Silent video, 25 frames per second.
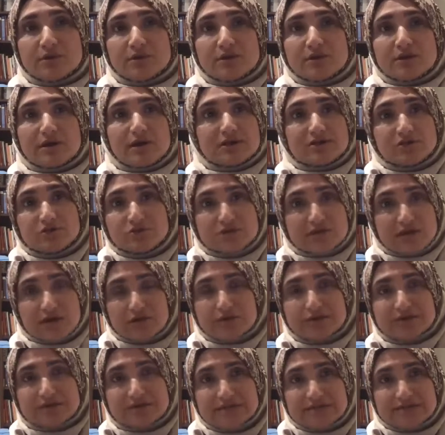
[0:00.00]
God knows how
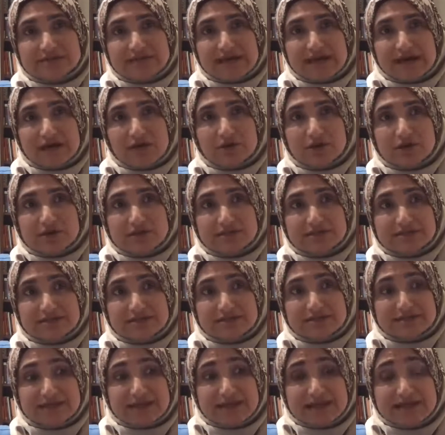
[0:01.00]
long this is going
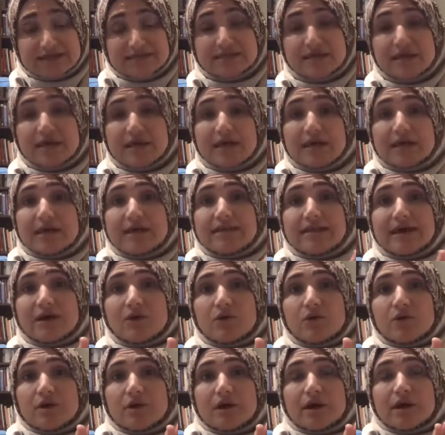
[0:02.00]
to last. Now,
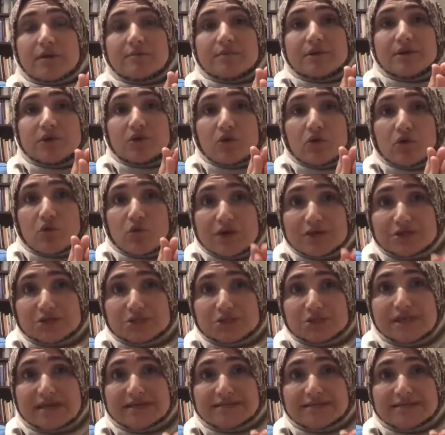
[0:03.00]
your question
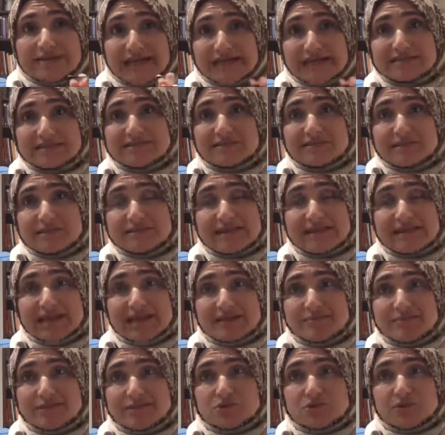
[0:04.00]
has an excellent
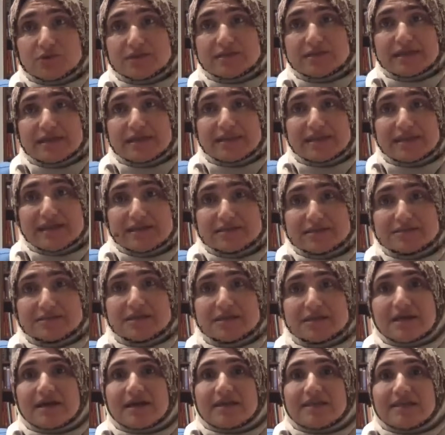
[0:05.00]
element to it, and that is
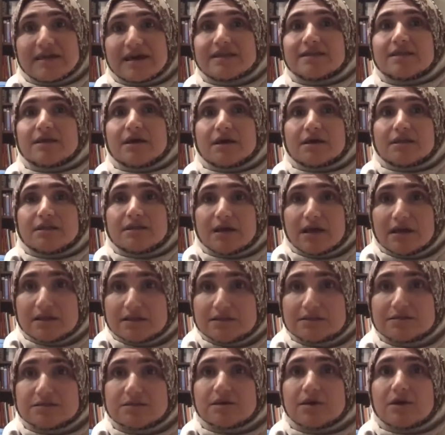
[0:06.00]
that not
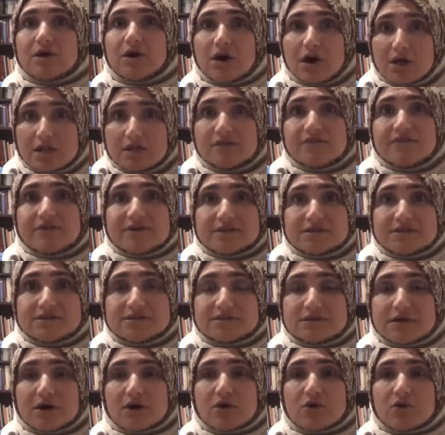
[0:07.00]
all of us
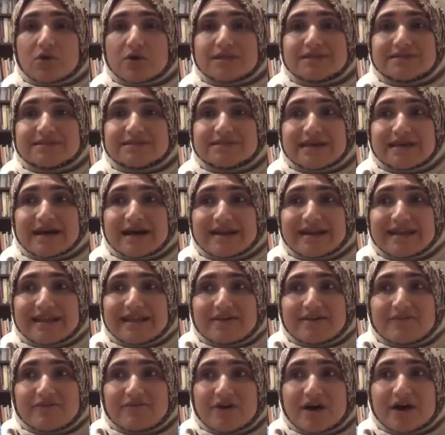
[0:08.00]
are going to
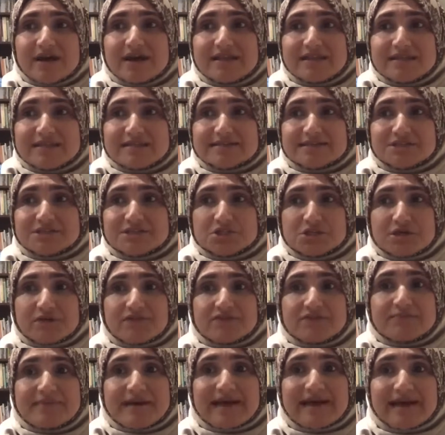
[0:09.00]
find this shift
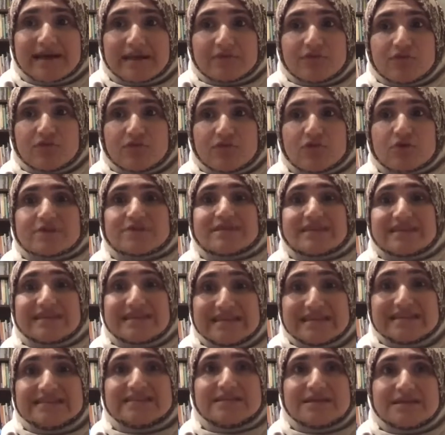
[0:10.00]
back and forth
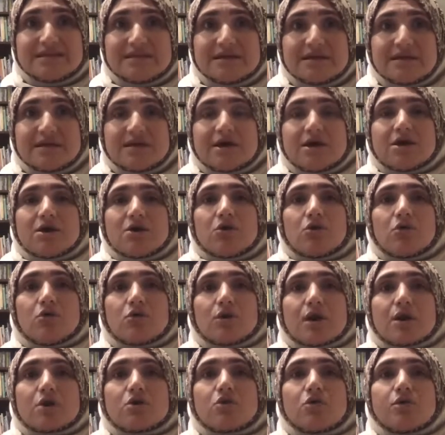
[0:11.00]
easy, or
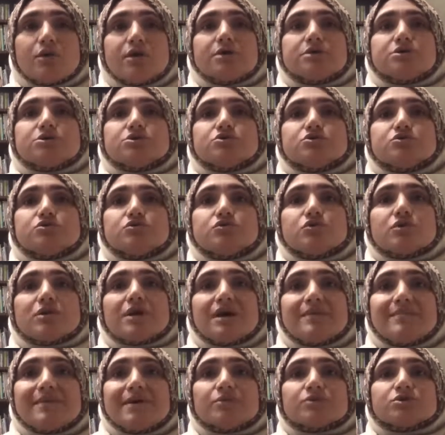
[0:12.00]
are going to
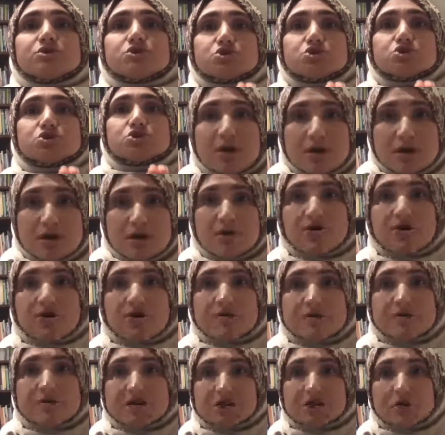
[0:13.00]
come out stronger from
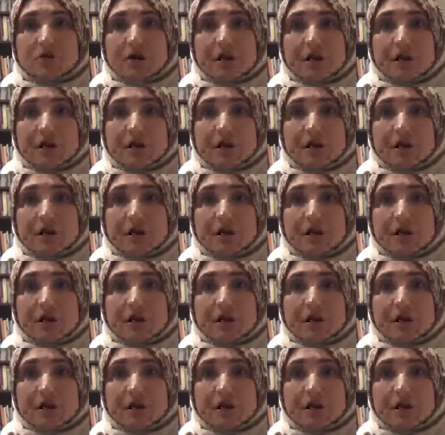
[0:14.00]
this one.